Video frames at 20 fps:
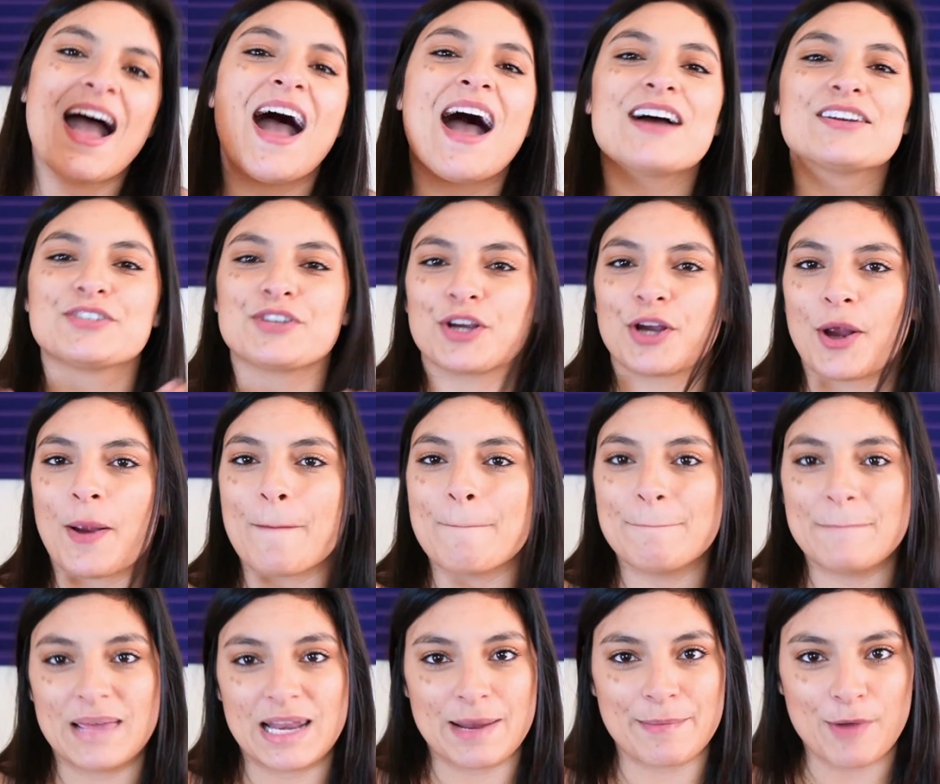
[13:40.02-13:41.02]
as your
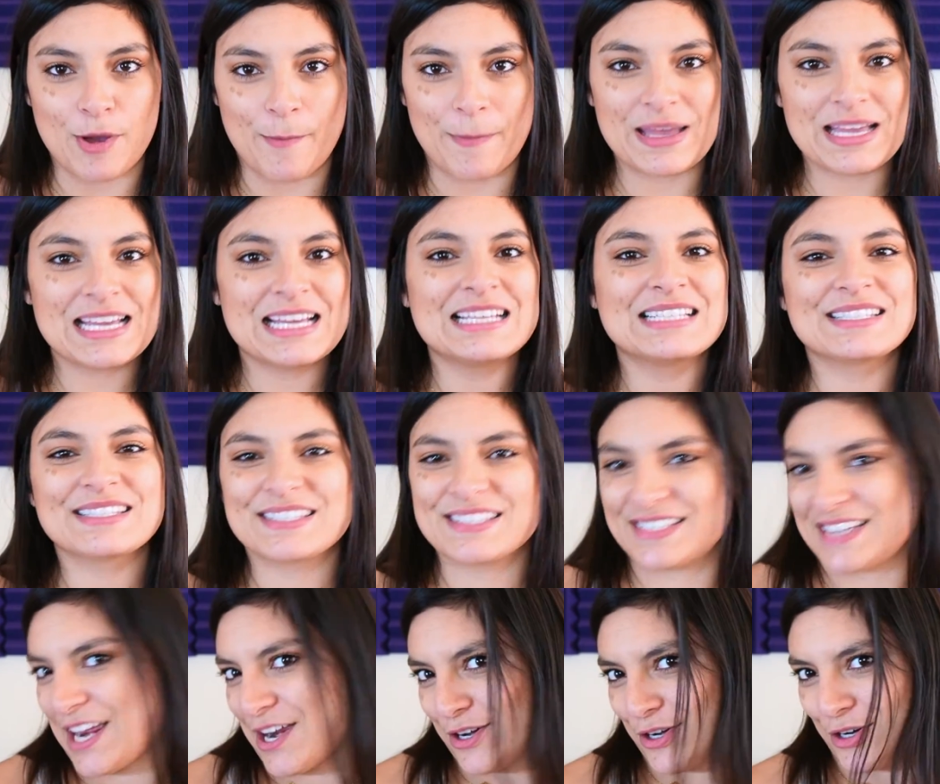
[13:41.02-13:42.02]
minimum
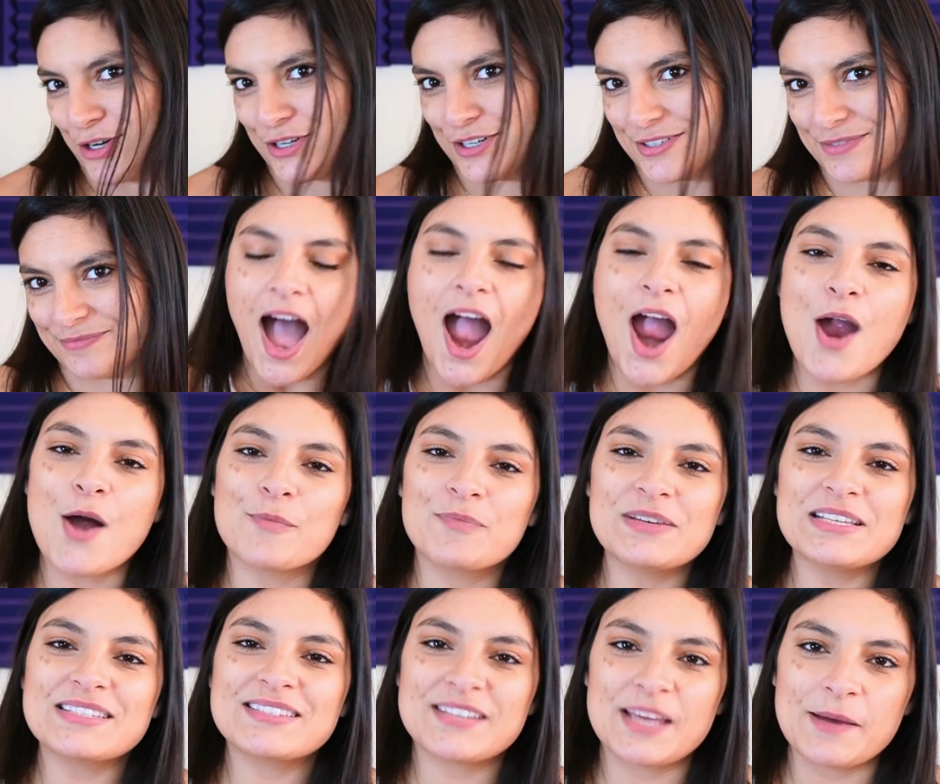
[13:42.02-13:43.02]
standard. I hope
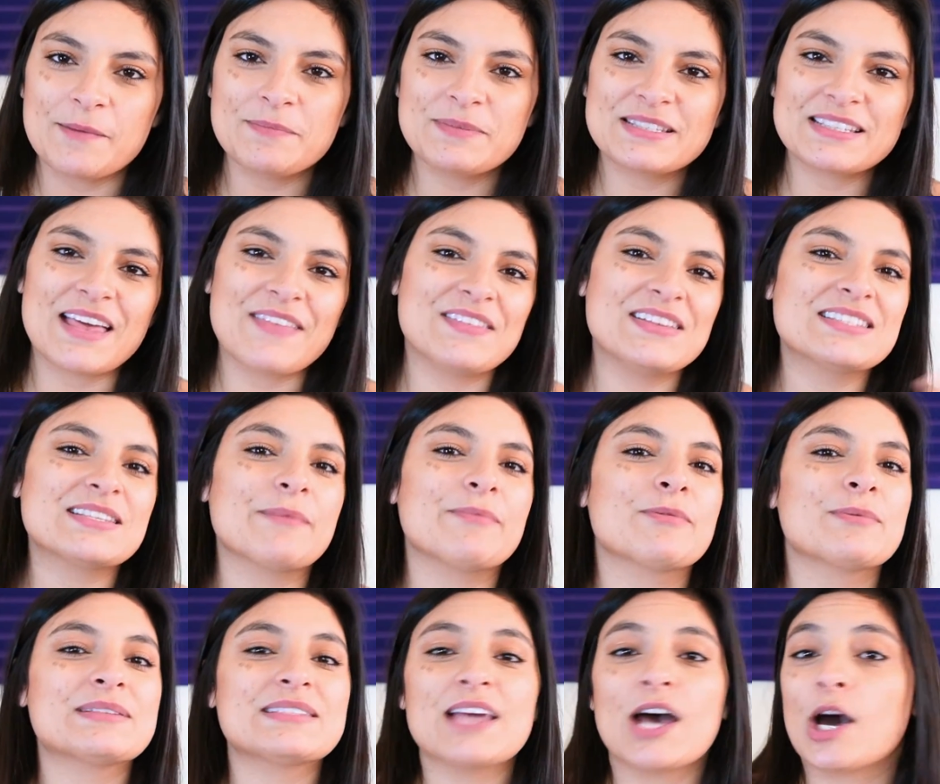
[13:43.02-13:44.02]
these tips and these
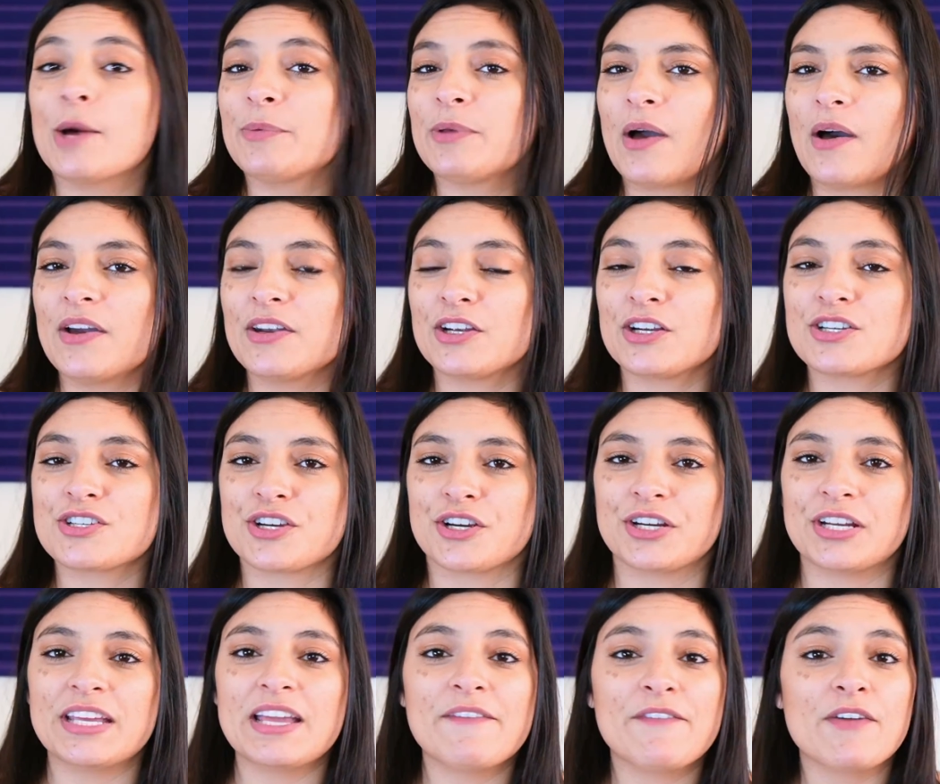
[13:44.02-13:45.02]
supplements help you out on your
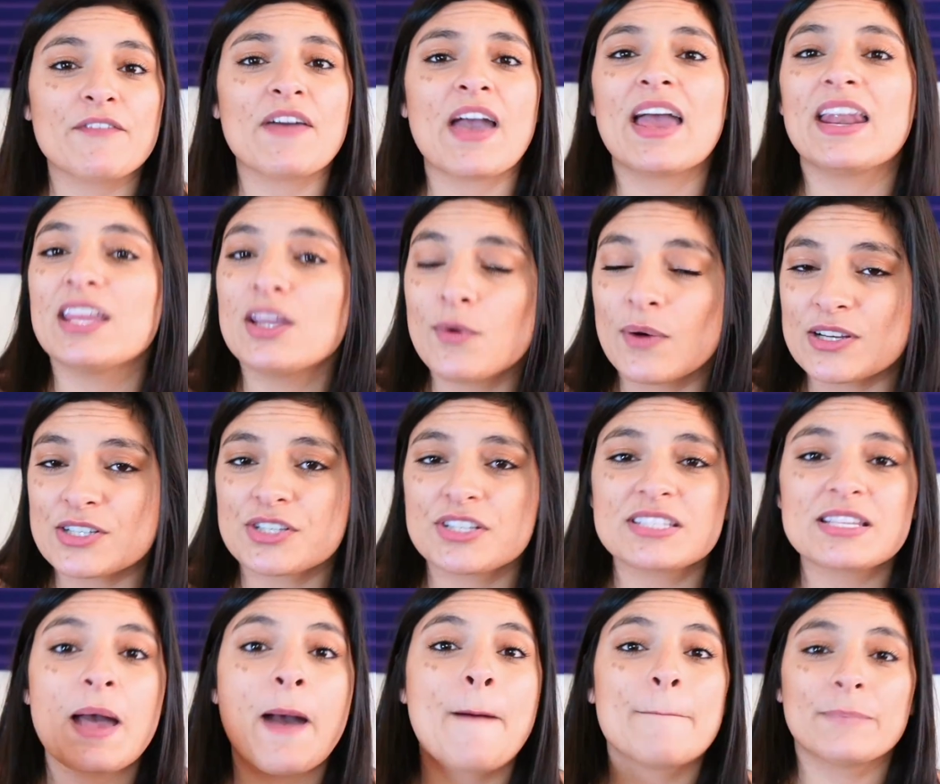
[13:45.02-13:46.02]
journey. If you have any
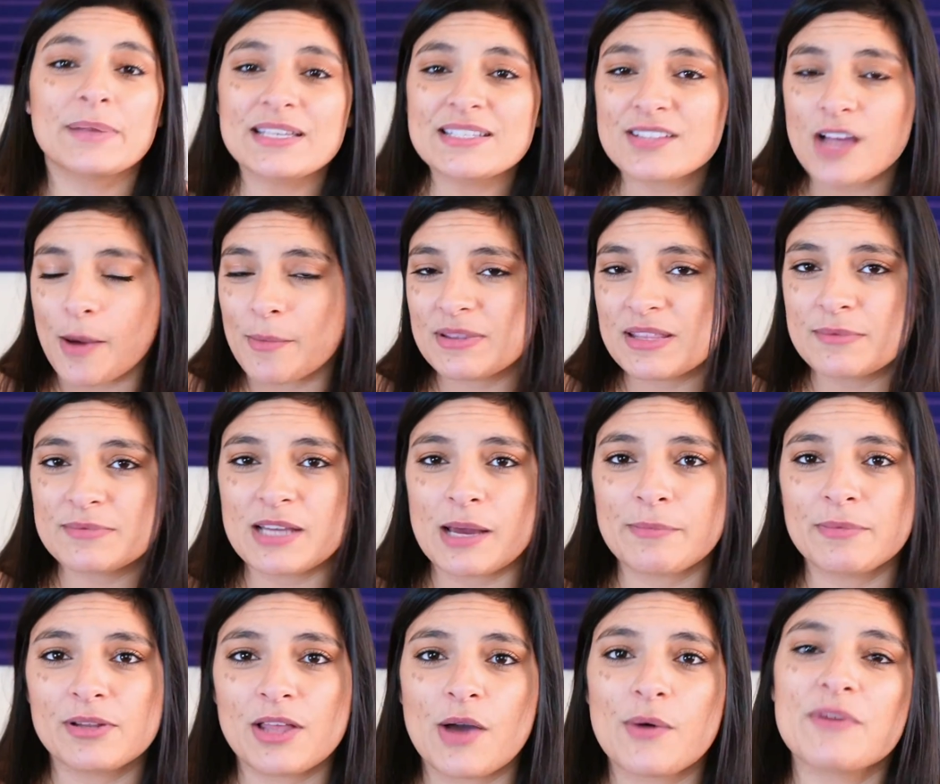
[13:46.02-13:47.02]
questions, please comment them
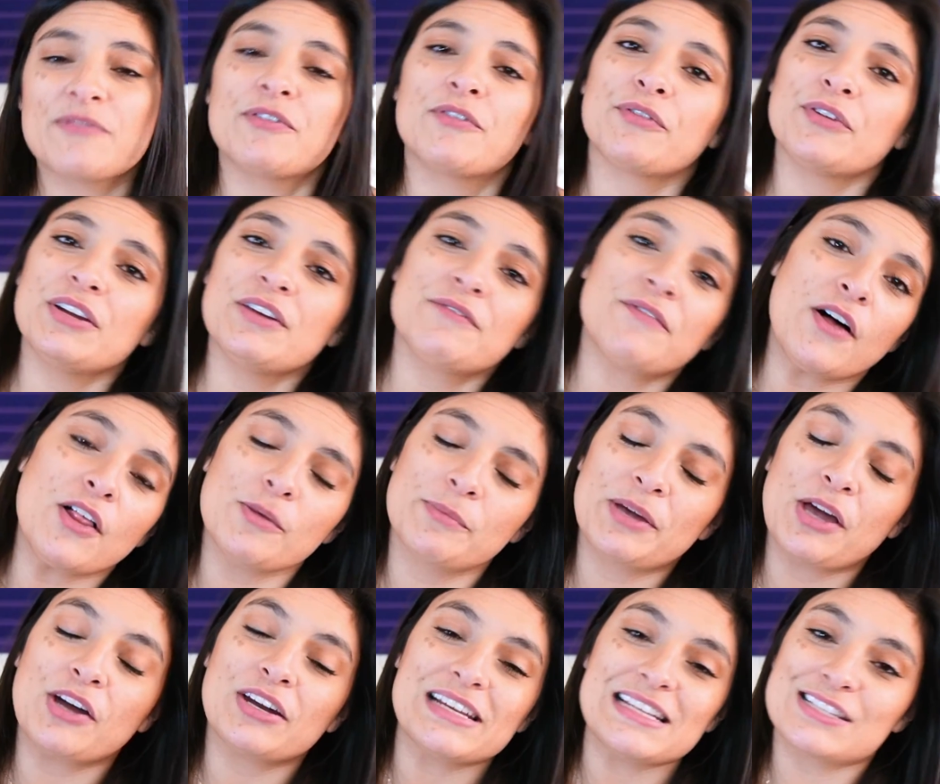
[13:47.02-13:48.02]
down below, and feel free to follow
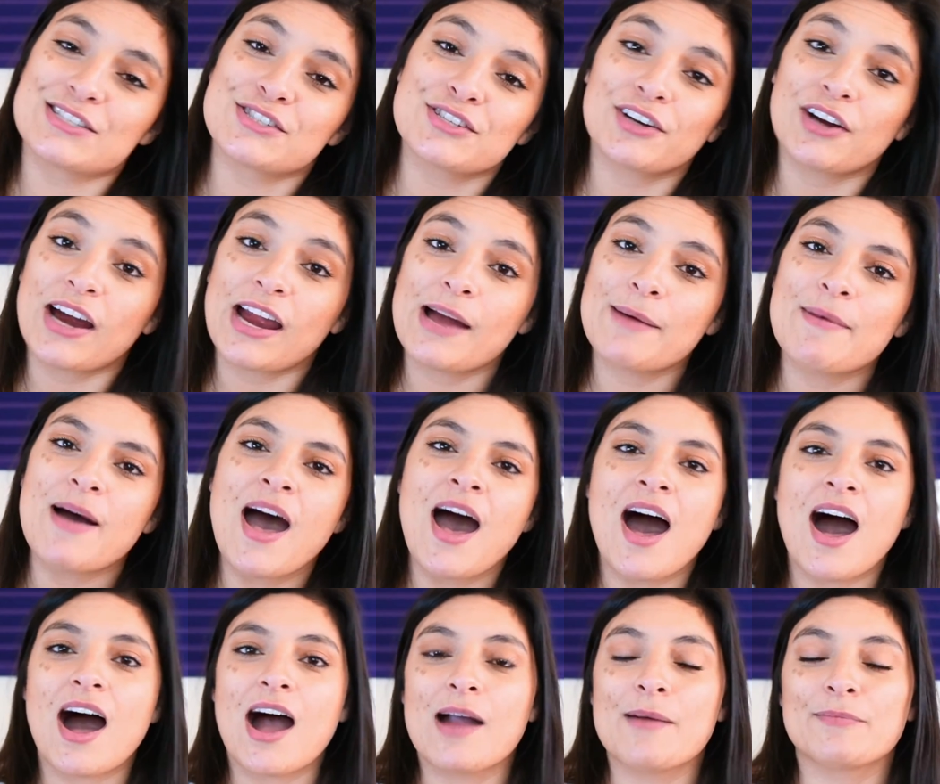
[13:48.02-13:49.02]
me on Instagram.
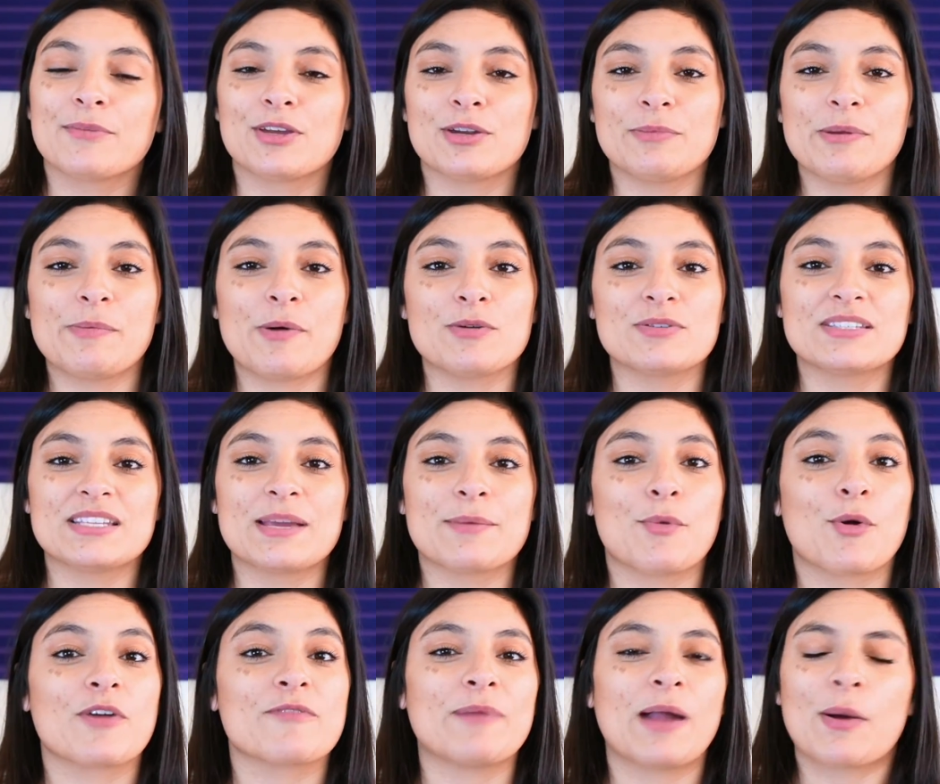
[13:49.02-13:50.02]
I'm gonna be posting
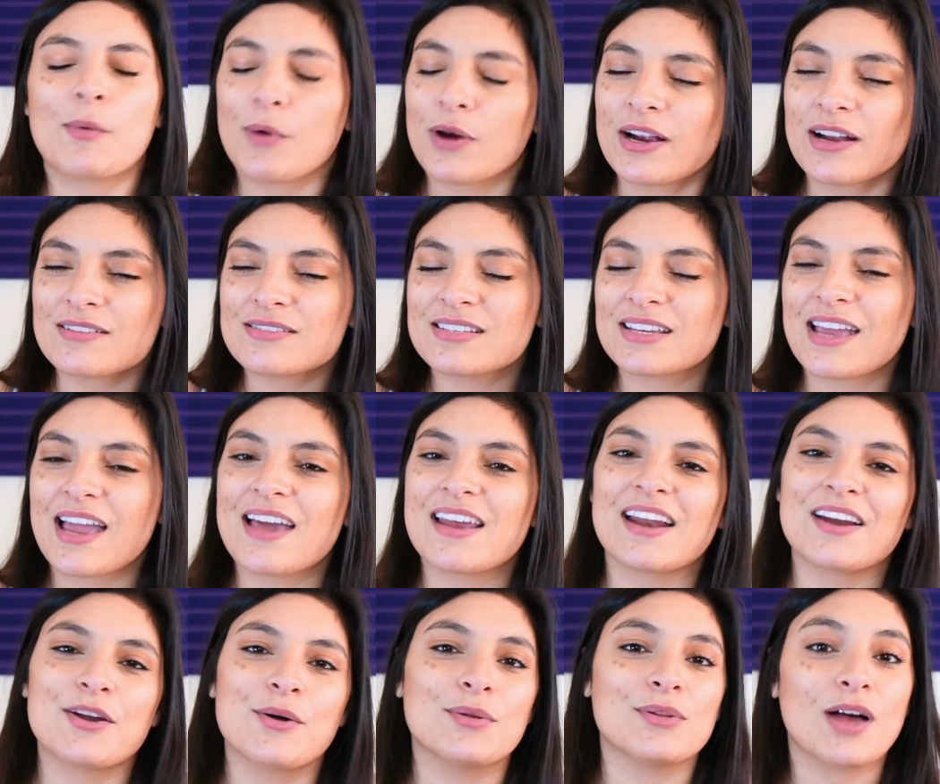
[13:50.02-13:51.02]
more of my workouts again.
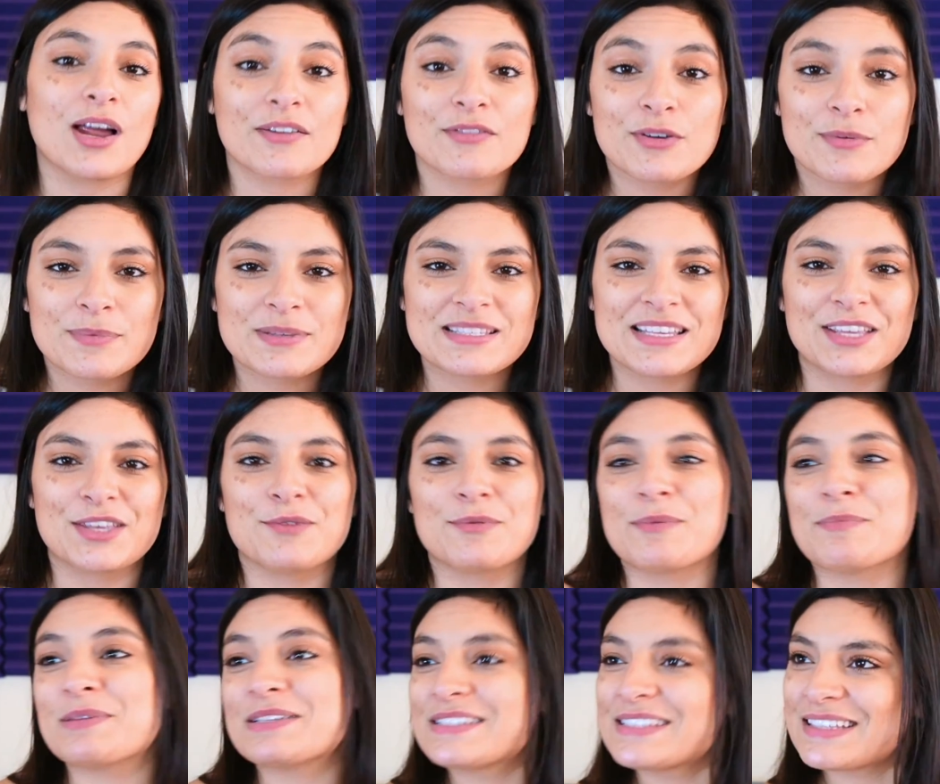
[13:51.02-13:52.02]
I know a lot of you have been saying
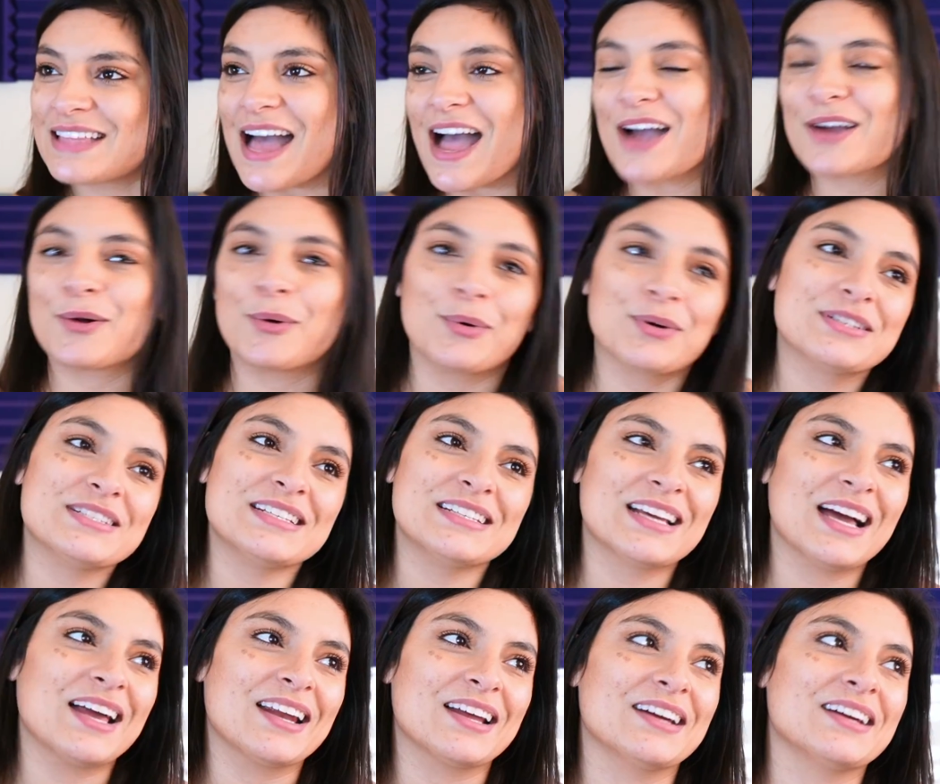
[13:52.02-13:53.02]
you've been missing that. Quarantine
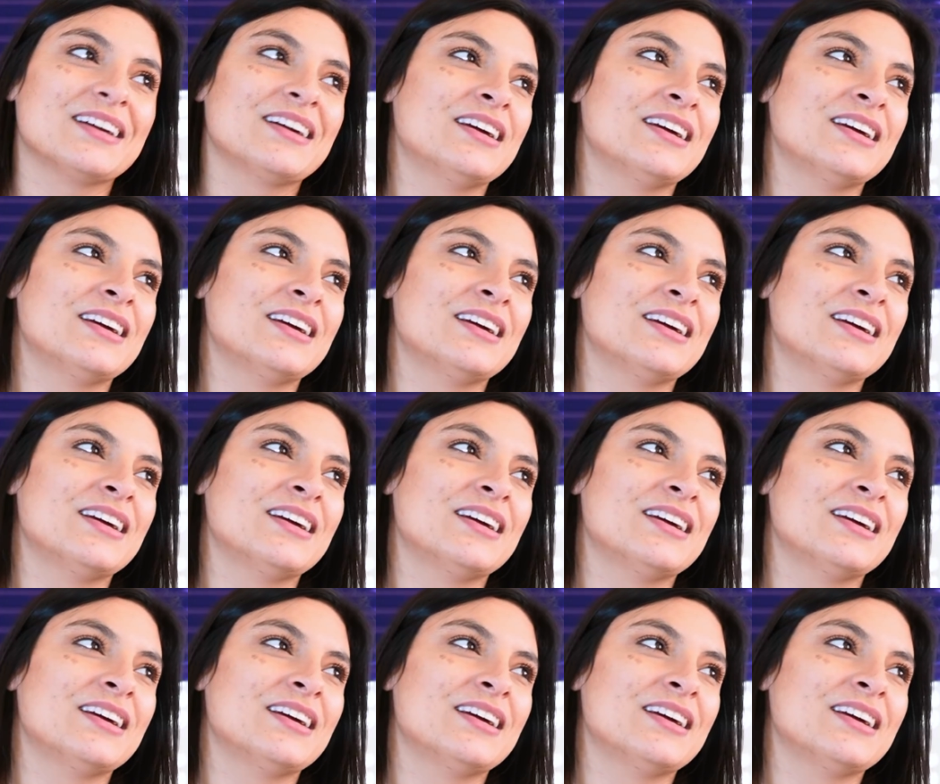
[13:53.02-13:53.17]
kind of